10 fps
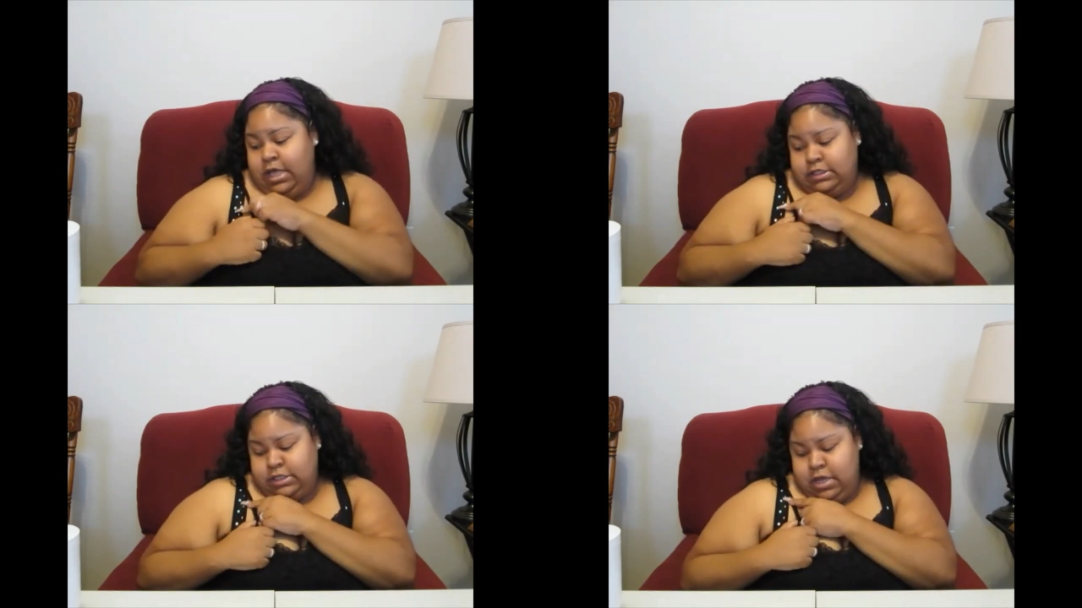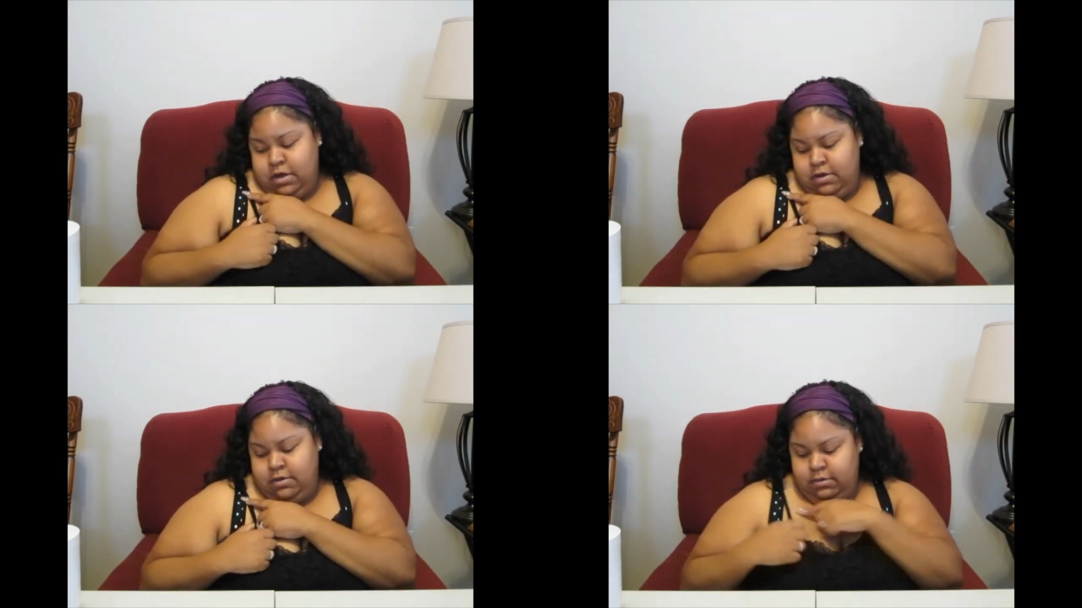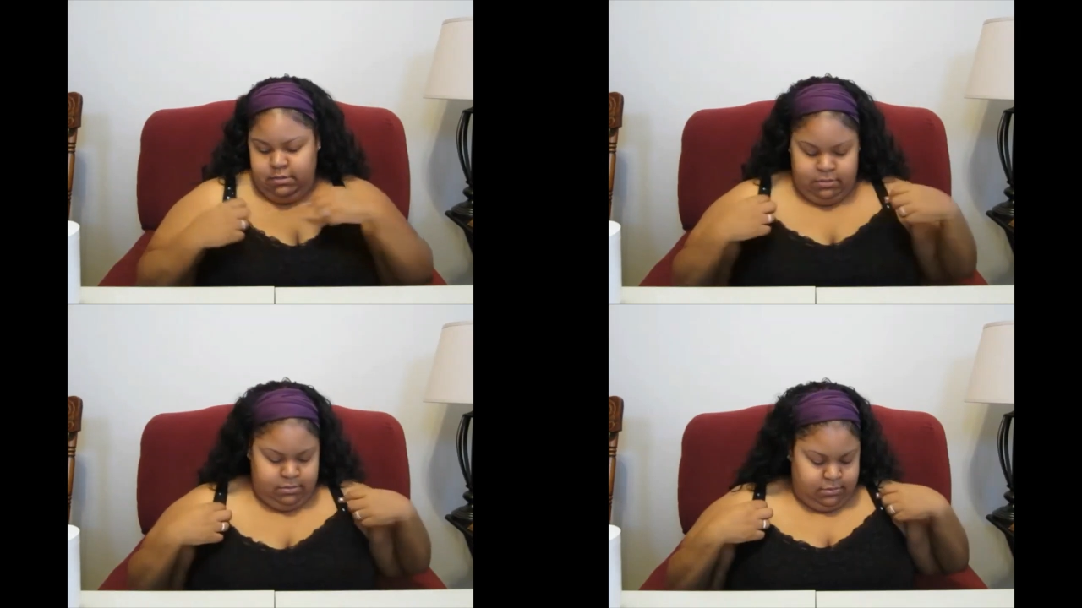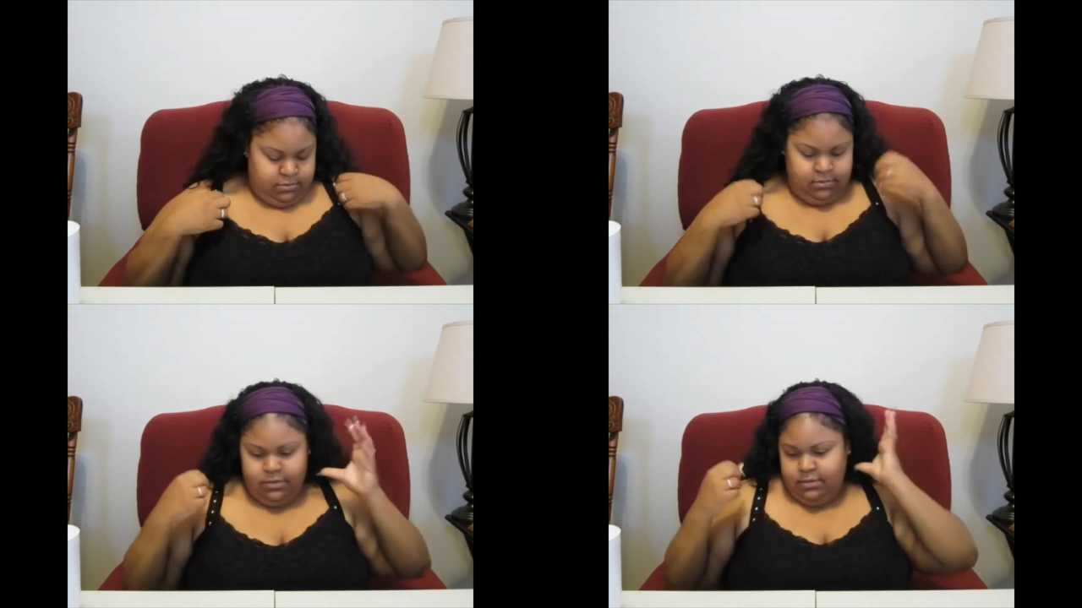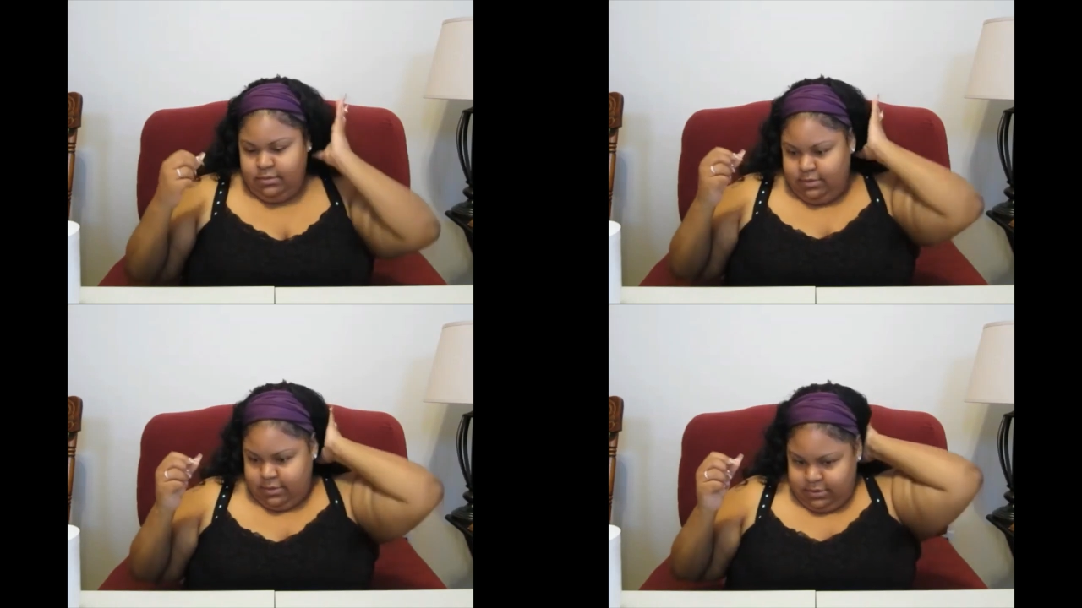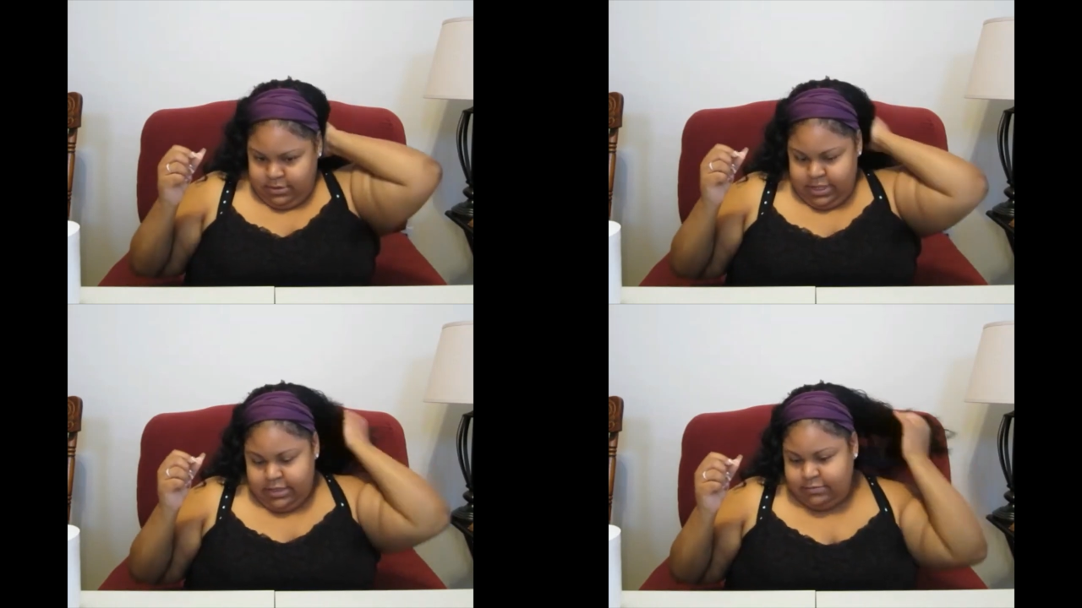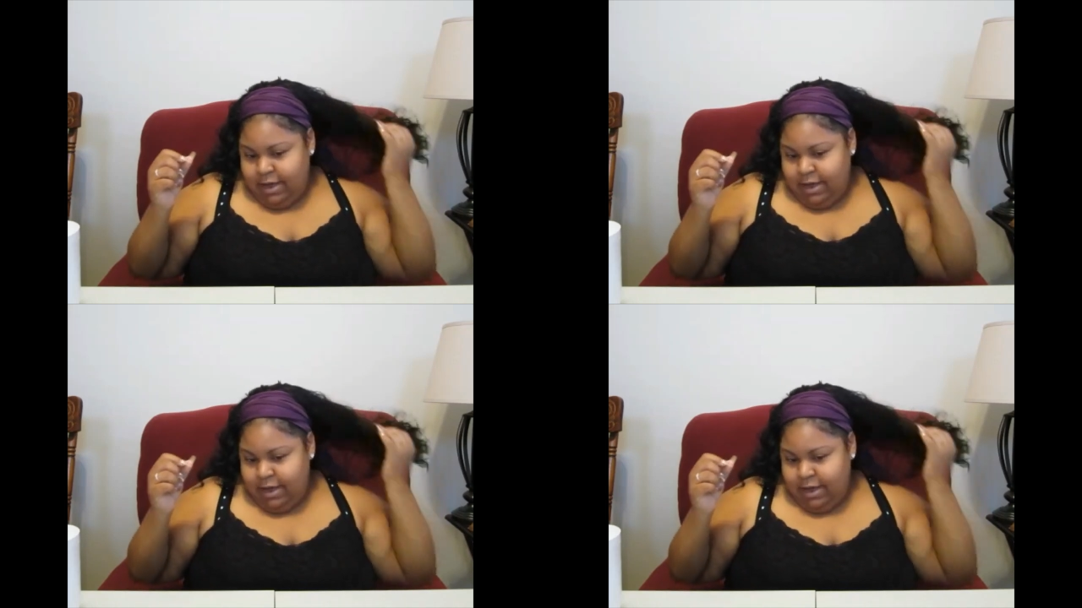So that's